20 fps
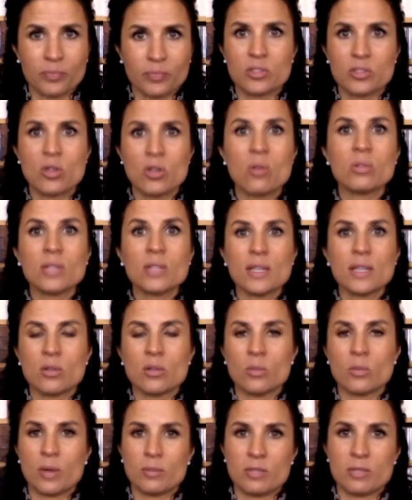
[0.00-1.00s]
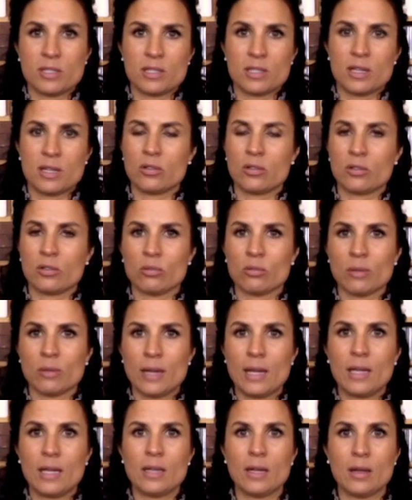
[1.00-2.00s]
don't let your web designer
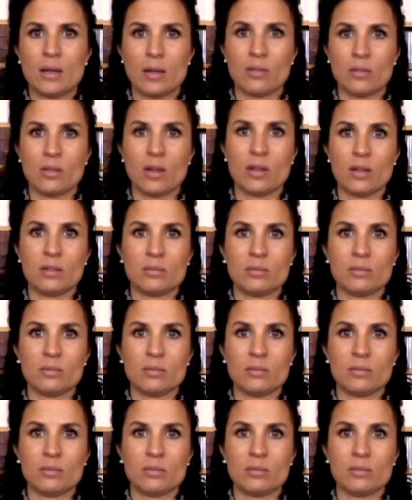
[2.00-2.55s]
create a